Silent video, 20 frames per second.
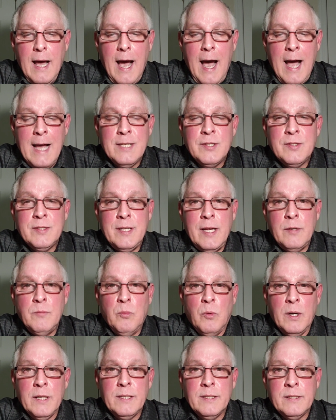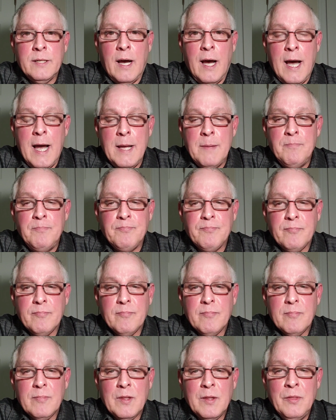I said one time
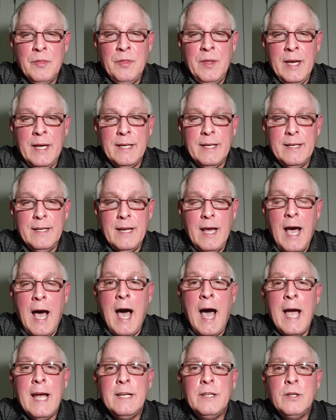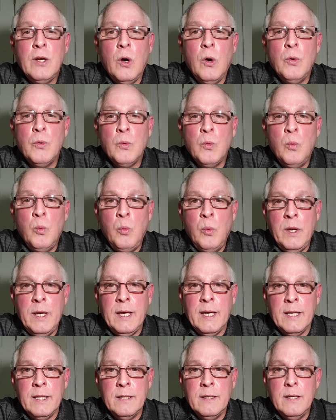that I don't
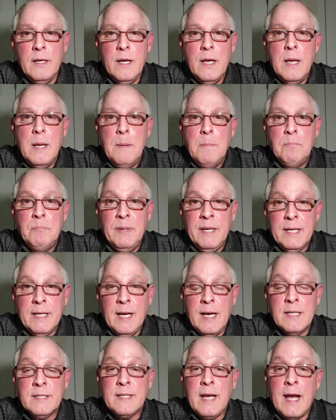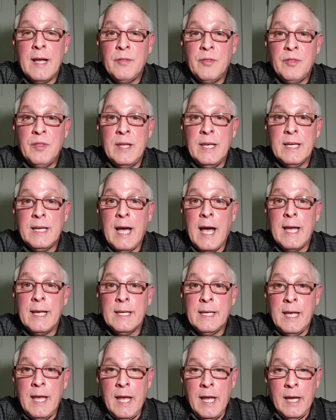win because I think I
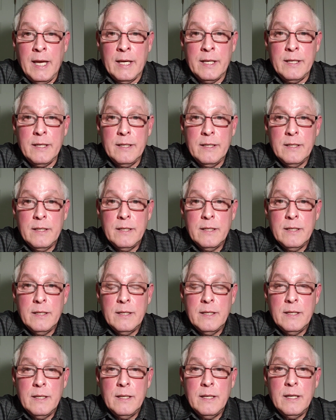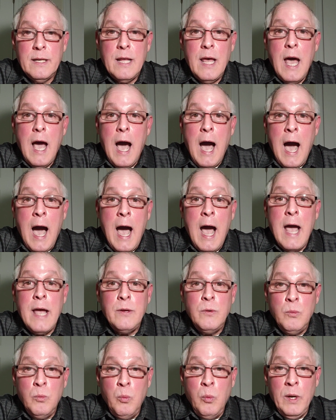can.
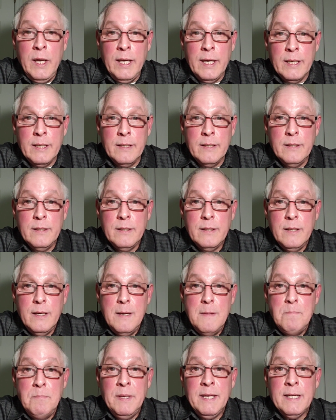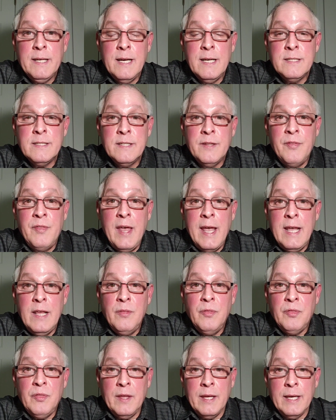I win because they
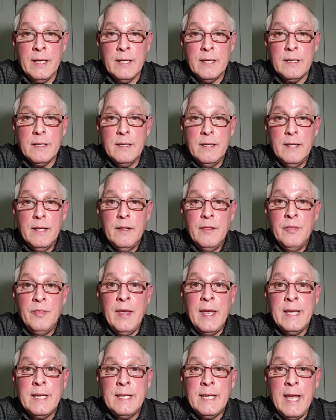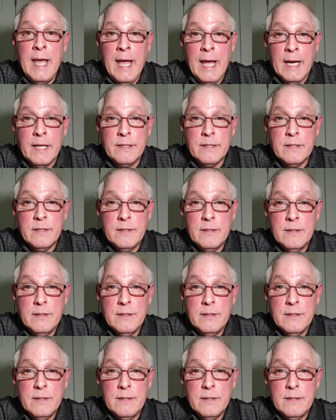think they can't.